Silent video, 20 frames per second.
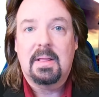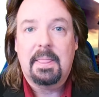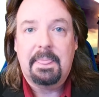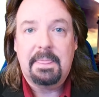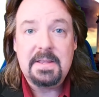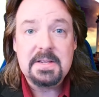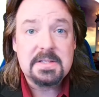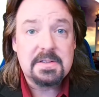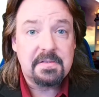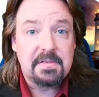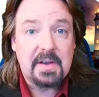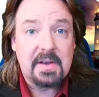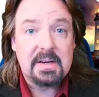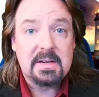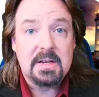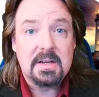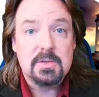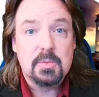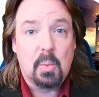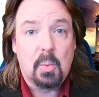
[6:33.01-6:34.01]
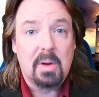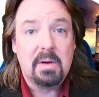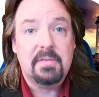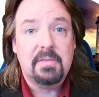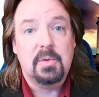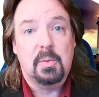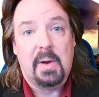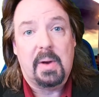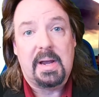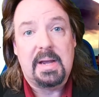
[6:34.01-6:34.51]
This event is one of
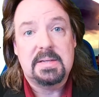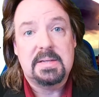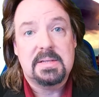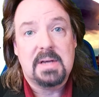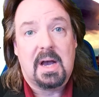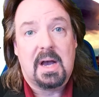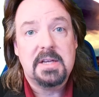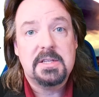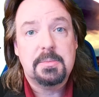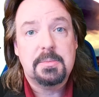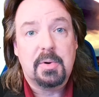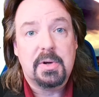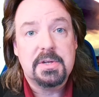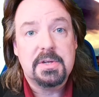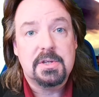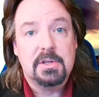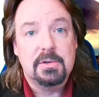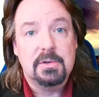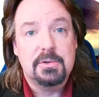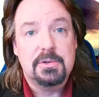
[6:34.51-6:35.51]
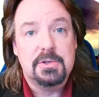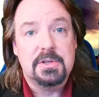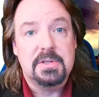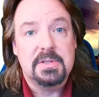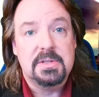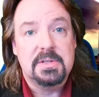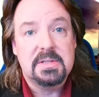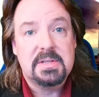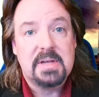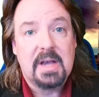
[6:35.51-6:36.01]
the ways iSpring
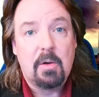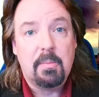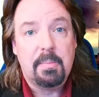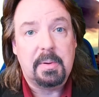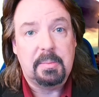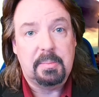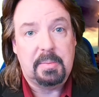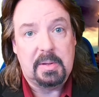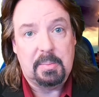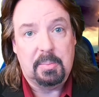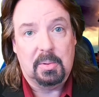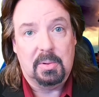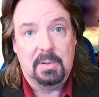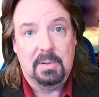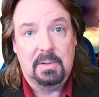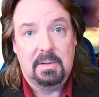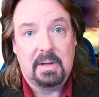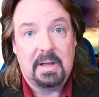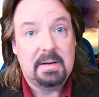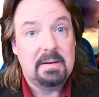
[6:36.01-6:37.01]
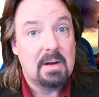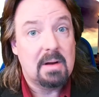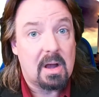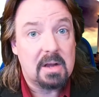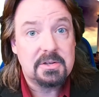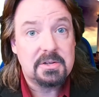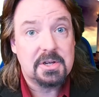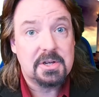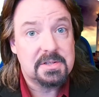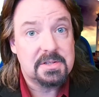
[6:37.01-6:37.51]
Solutions is helping people, and
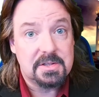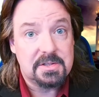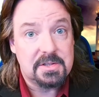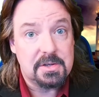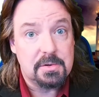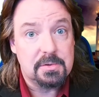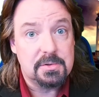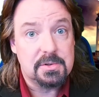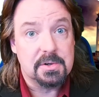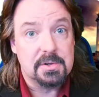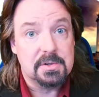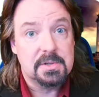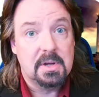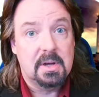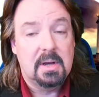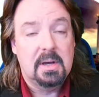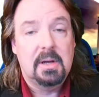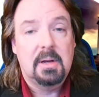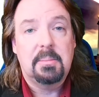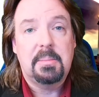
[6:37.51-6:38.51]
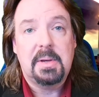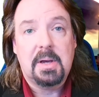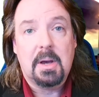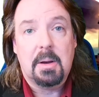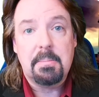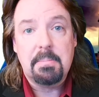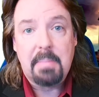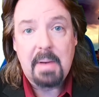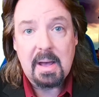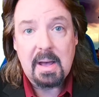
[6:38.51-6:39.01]
not just its users,
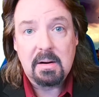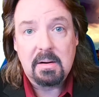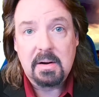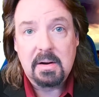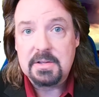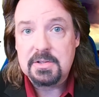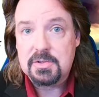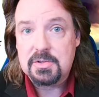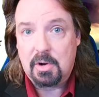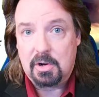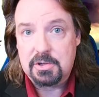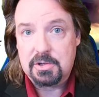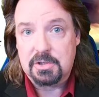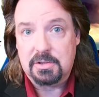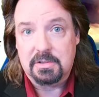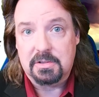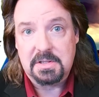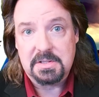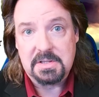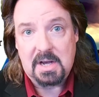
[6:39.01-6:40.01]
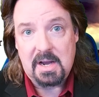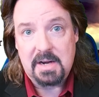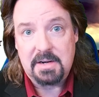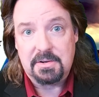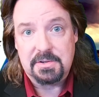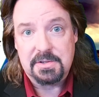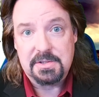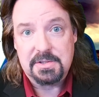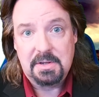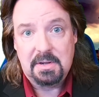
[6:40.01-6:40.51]
become better instructional
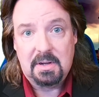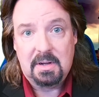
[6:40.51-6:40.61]
designers.